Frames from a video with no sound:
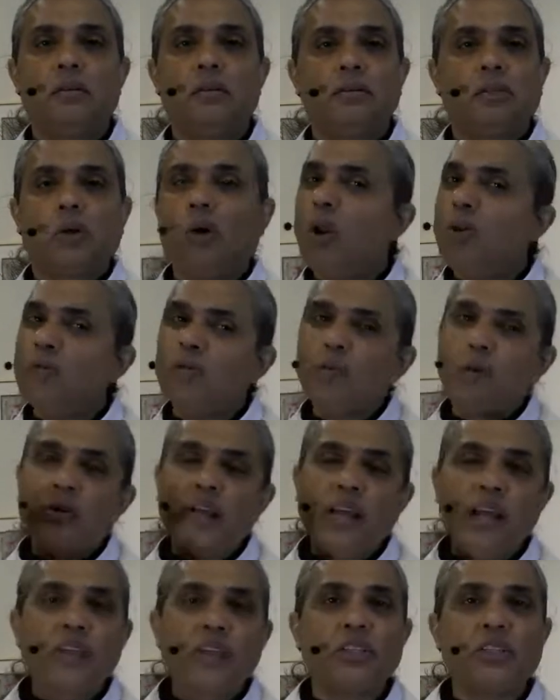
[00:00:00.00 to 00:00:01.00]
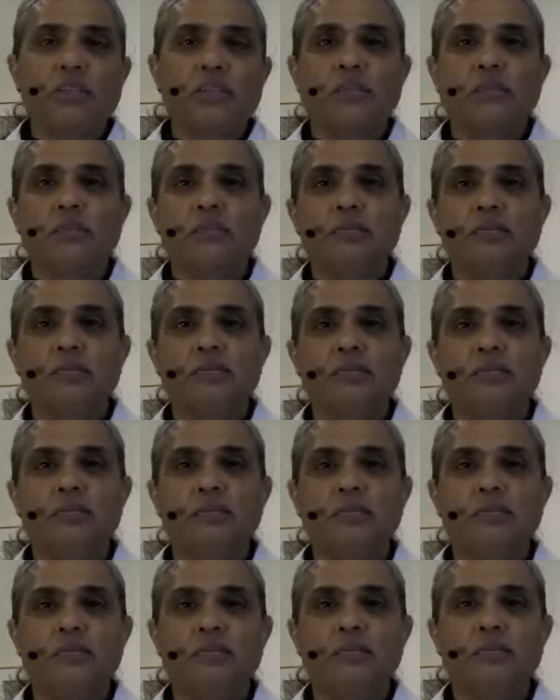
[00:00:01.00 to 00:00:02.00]
It's all of creation.
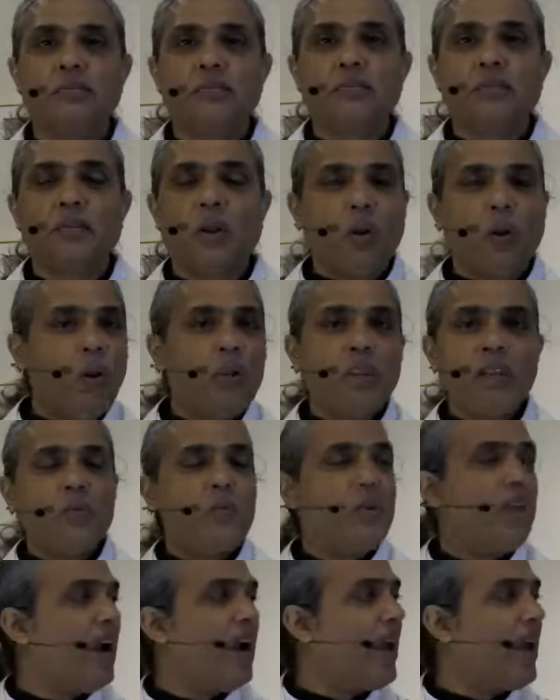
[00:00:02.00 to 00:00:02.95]
All that we